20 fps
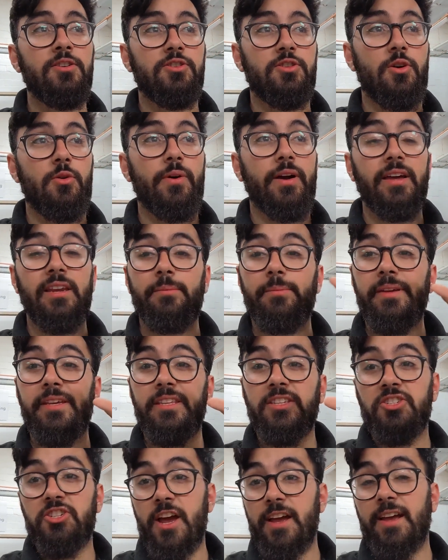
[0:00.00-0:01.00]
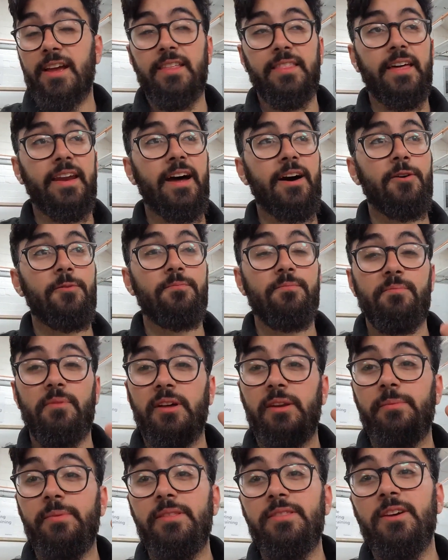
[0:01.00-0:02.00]
So we're going to be checking that out. I'm
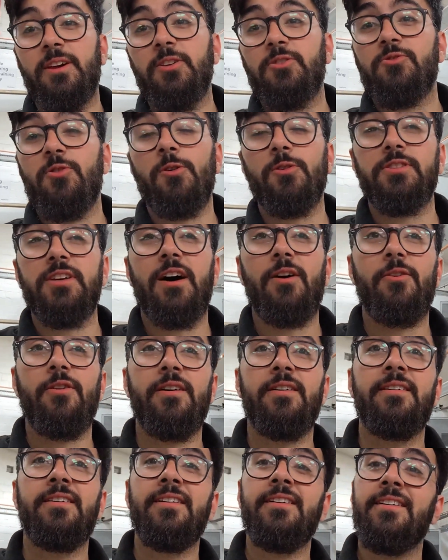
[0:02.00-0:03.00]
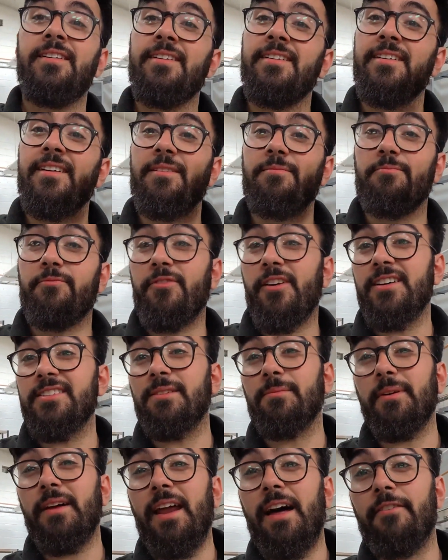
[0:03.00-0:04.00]
going to be in the control tower. First,
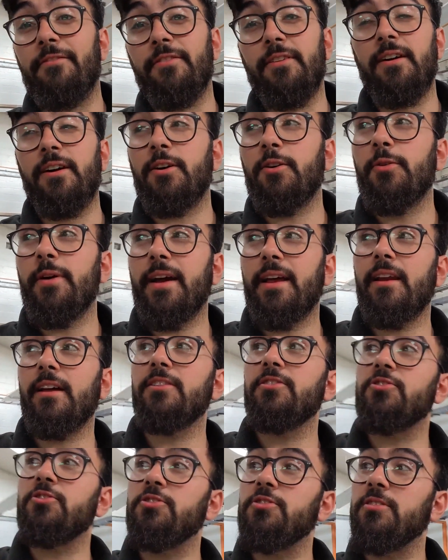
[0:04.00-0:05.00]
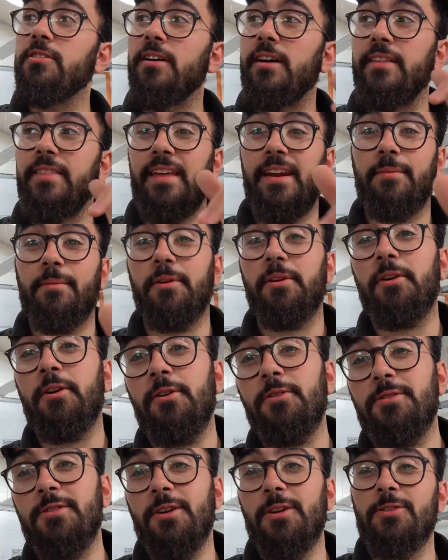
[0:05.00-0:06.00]
I'm going to have a quick lunch, and then I'm going to
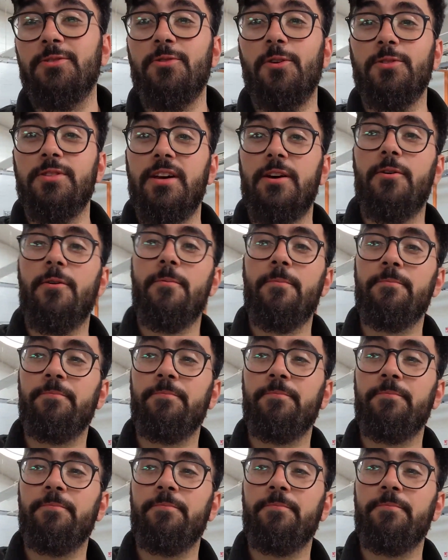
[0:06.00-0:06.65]
go to the control tower.